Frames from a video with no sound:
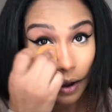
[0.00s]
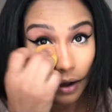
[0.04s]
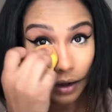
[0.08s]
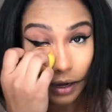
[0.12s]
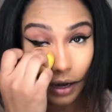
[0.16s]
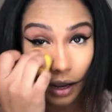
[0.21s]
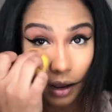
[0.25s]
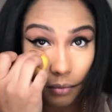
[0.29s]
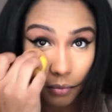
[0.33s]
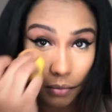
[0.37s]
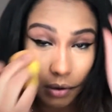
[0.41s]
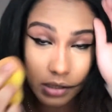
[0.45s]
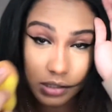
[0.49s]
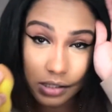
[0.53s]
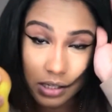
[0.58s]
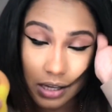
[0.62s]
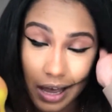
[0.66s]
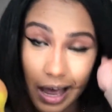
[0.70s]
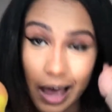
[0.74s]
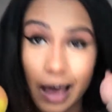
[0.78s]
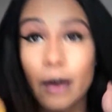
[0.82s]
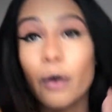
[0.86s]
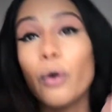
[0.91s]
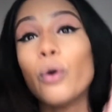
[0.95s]
Now I'm about
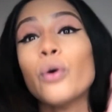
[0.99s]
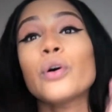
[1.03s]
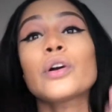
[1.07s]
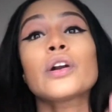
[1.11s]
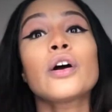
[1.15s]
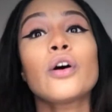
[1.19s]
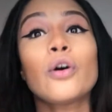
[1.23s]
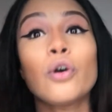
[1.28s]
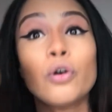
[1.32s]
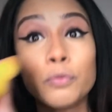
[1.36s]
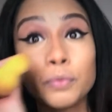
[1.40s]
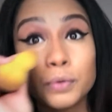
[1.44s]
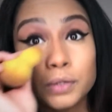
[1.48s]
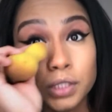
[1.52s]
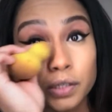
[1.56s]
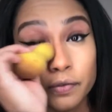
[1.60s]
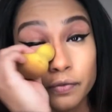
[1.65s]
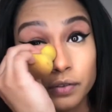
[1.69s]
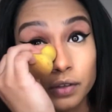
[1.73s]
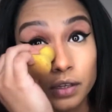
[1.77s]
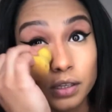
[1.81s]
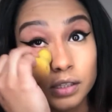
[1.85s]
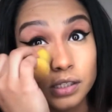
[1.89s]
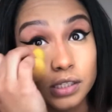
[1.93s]
to order a whole bunch
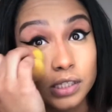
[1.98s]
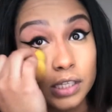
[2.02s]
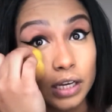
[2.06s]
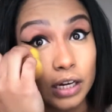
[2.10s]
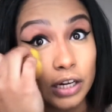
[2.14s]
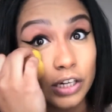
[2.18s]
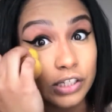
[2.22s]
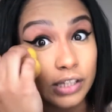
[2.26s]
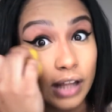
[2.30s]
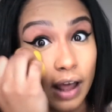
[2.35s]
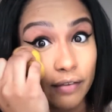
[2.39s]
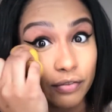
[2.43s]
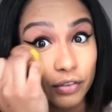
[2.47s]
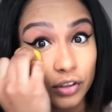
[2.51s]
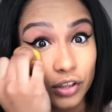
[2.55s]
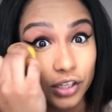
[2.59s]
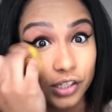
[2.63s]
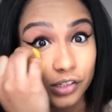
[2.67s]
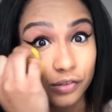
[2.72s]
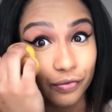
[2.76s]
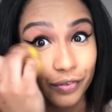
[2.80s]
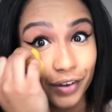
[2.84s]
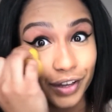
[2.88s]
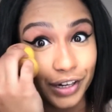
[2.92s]
of concealers after
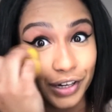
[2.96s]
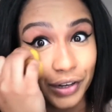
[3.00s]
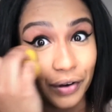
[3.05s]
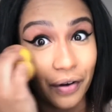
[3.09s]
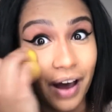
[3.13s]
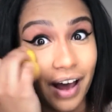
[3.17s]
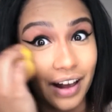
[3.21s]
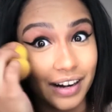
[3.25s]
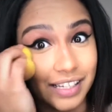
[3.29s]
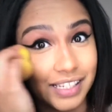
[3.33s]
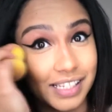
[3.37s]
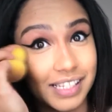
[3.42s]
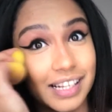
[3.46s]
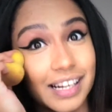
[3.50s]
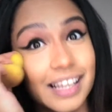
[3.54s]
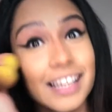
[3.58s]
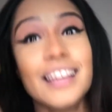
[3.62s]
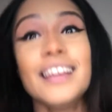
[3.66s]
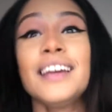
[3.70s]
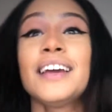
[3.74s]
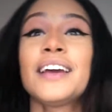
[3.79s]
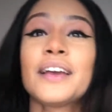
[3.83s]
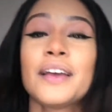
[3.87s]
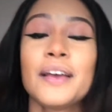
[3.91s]
this video,
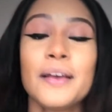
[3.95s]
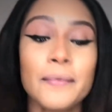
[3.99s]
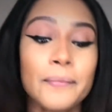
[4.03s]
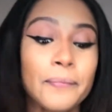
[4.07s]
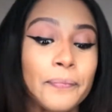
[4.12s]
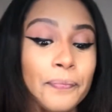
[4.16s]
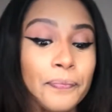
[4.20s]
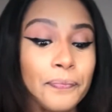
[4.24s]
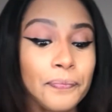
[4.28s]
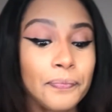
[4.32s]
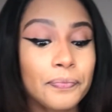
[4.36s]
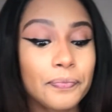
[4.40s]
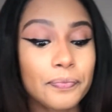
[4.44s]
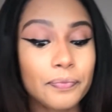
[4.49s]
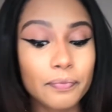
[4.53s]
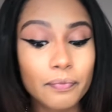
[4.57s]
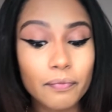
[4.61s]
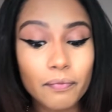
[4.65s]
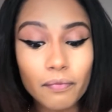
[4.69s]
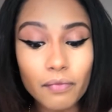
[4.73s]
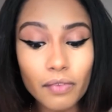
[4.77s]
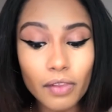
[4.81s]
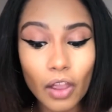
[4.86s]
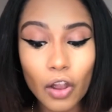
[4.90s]
honestly.
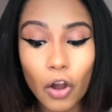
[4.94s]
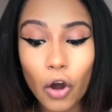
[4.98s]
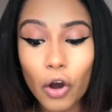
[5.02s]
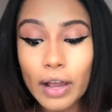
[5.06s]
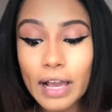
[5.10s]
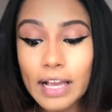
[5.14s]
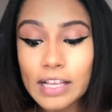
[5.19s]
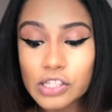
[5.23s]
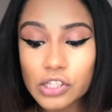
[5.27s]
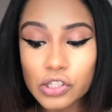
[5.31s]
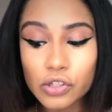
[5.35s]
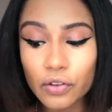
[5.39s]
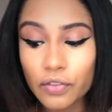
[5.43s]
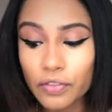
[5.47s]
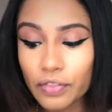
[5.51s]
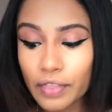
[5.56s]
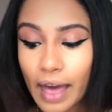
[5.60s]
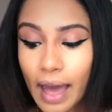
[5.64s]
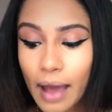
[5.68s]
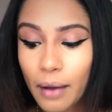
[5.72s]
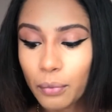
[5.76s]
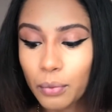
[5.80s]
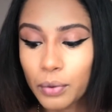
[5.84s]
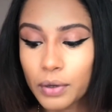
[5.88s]
Okay, so
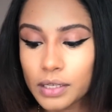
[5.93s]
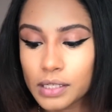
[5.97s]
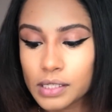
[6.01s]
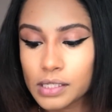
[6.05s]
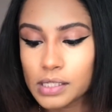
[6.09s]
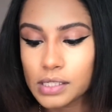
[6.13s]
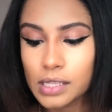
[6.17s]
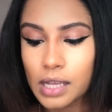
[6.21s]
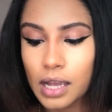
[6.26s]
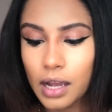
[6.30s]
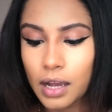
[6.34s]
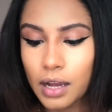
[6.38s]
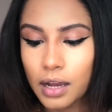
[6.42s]
that was